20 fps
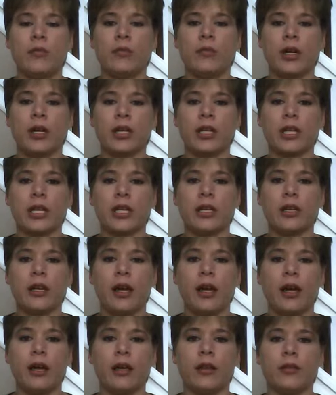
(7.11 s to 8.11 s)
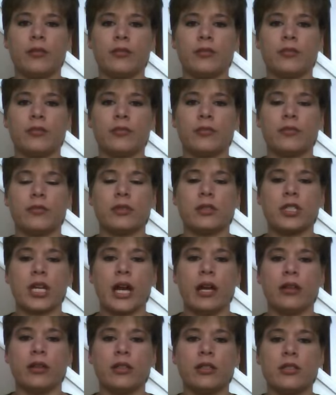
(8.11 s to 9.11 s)
marketing
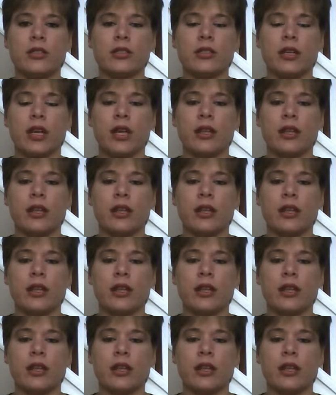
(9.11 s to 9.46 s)
challenge.